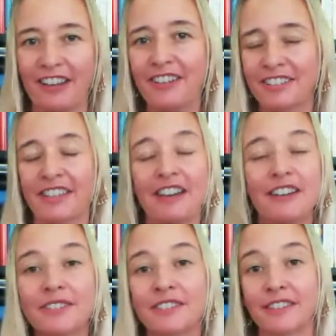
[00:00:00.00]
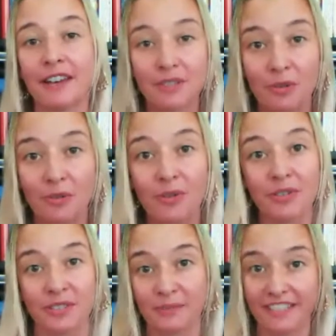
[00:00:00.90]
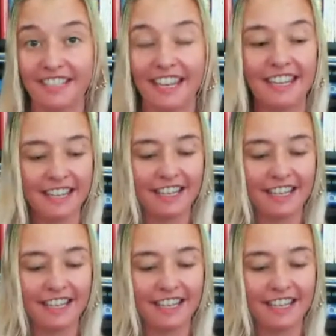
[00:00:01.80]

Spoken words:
So that was awesome to see,